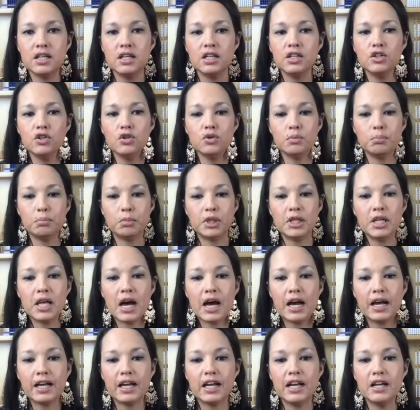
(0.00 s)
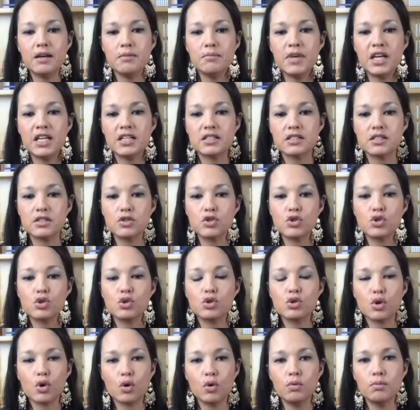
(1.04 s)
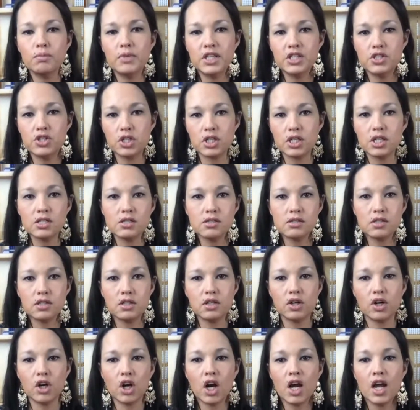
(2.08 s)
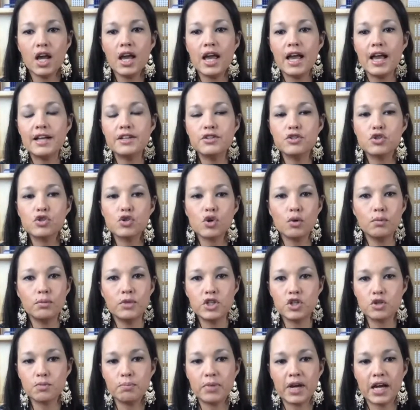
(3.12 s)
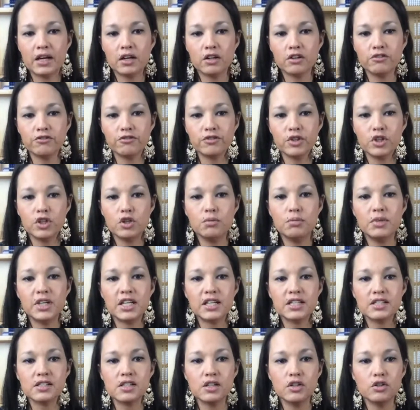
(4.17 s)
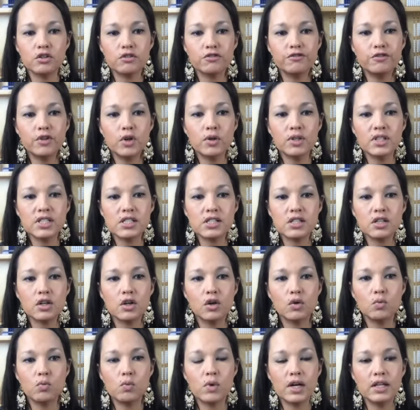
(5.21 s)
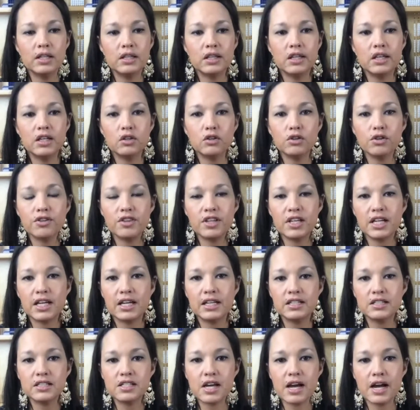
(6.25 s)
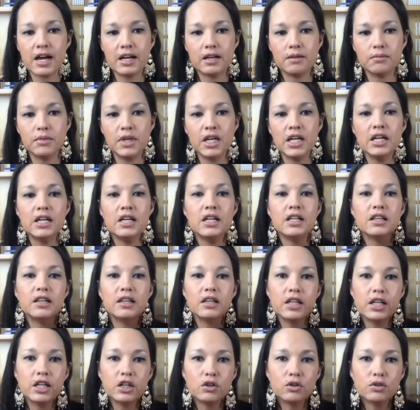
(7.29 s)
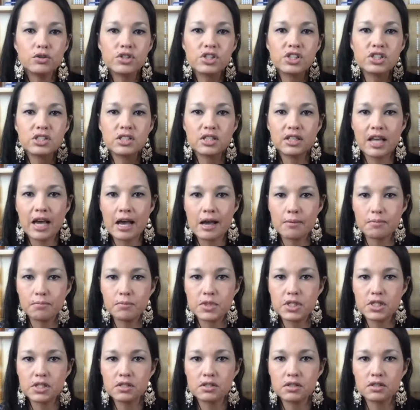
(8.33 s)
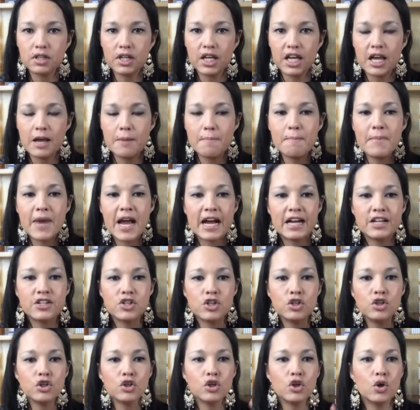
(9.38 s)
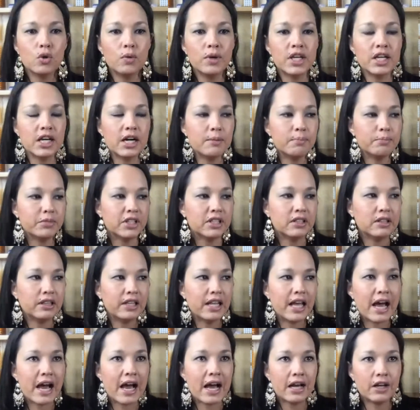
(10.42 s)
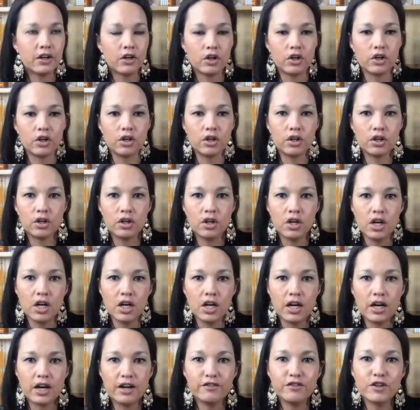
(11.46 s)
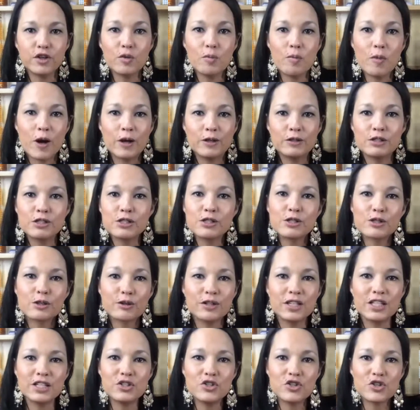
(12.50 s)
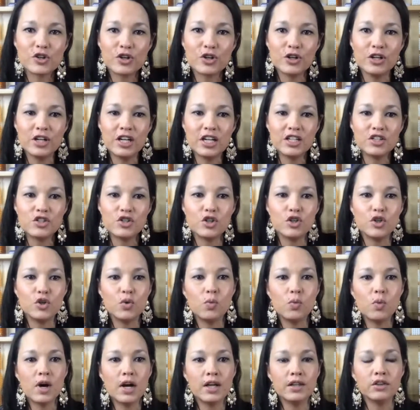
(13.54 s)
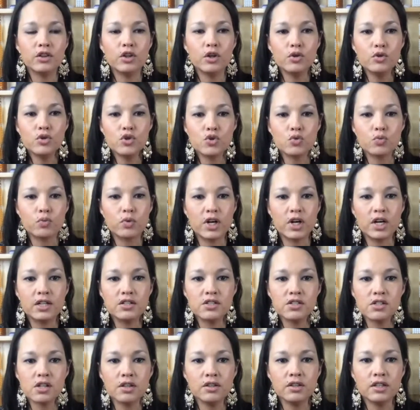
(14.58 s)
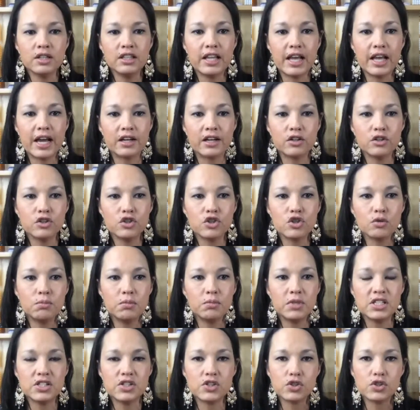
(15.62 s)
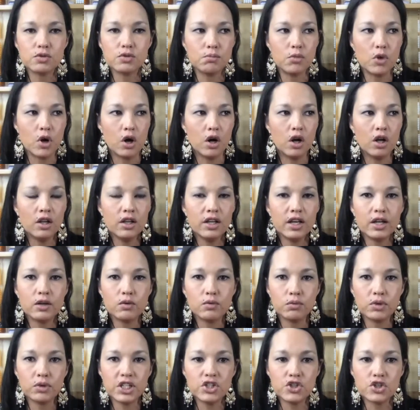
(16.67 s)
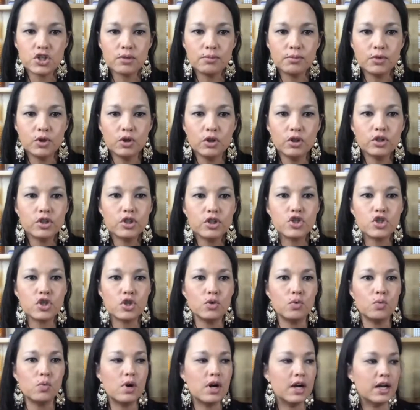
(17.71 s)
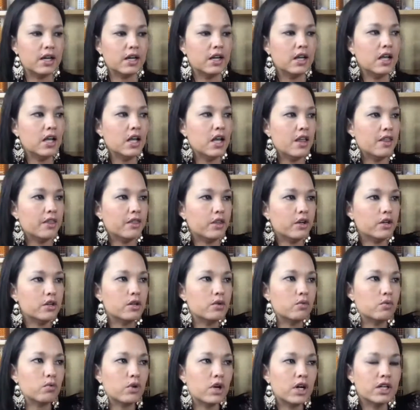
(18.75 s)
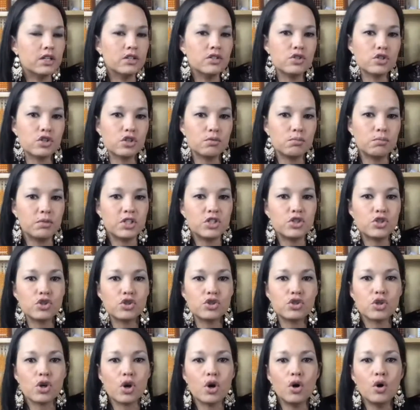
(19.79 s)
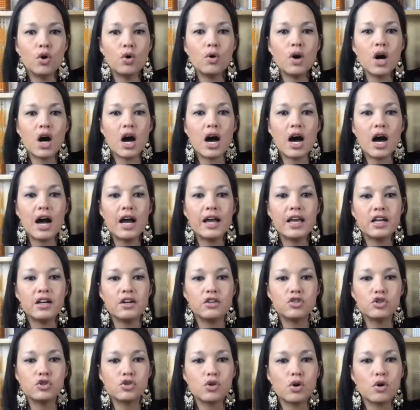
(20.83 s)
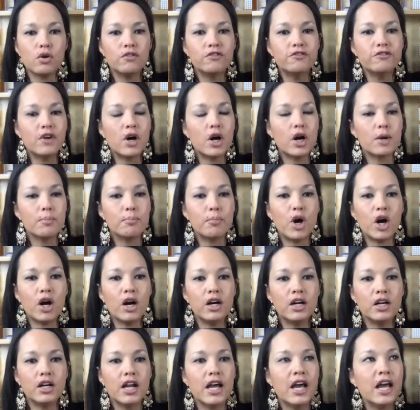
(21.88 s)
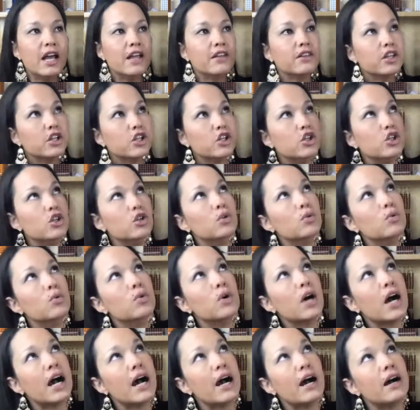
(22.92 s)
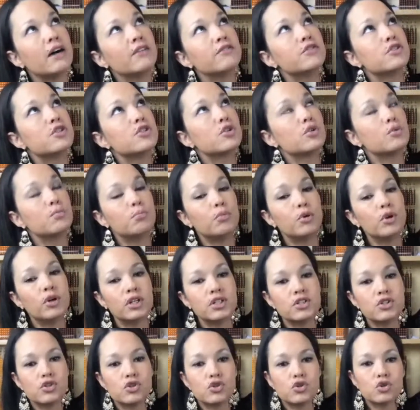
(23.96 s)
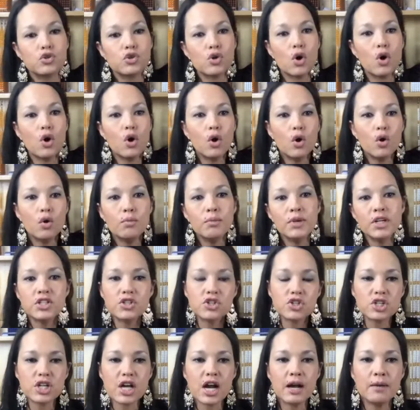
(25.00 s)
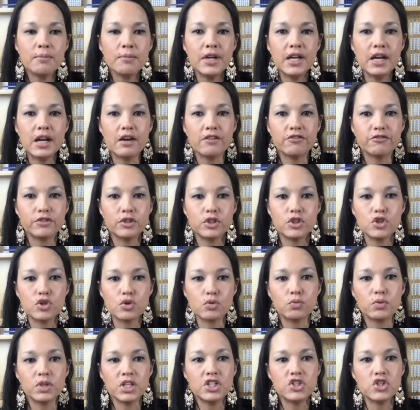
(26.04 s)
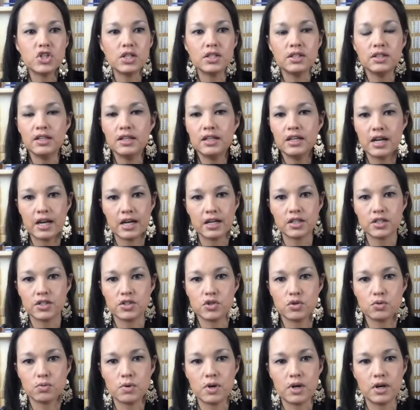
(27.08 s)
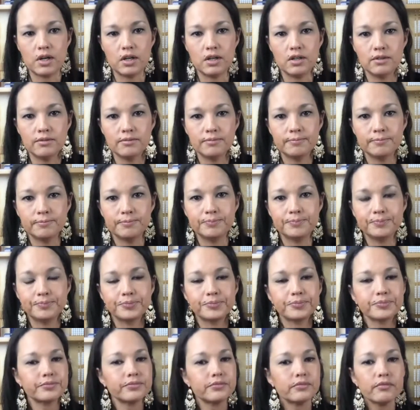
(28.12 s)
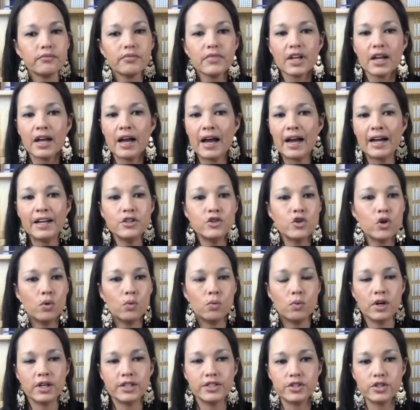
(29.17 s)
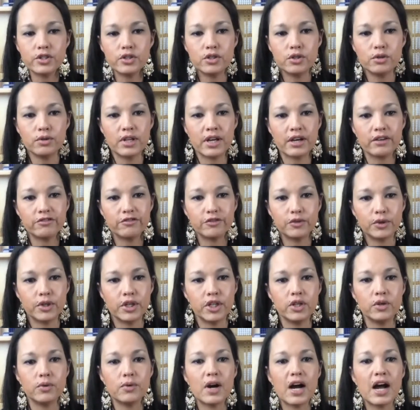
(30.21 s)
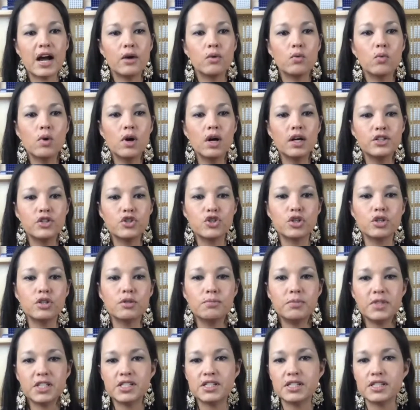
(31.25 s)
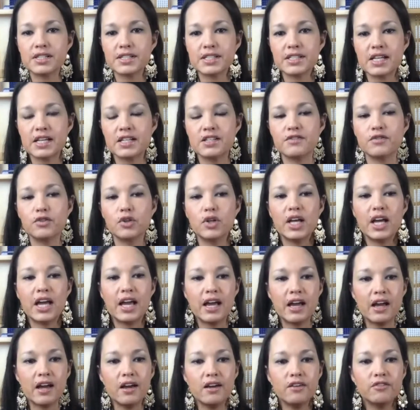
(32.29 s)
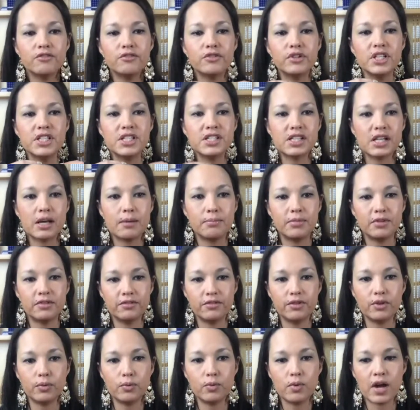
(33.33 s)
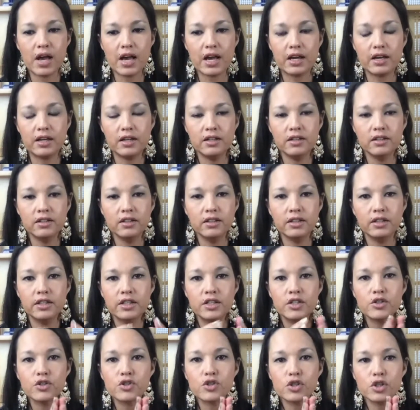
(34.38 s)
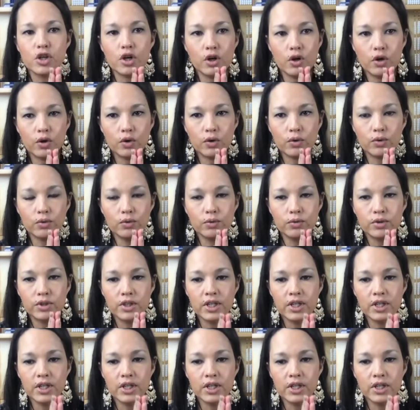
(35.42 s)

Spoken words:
and you apply. And it makes it so much easier and so much better for you, because then you're focusing on one little thing at a time, little steps. Imagine you're going up the ladder of your Montessori journey. Do you want those rungs on the ladder to be small and reachable, or do you want the rungs to be so high and so far apart that you have to put so much time and effort to reaching the next one? I don't want to do that for you. I want you to be successful every step of the way. So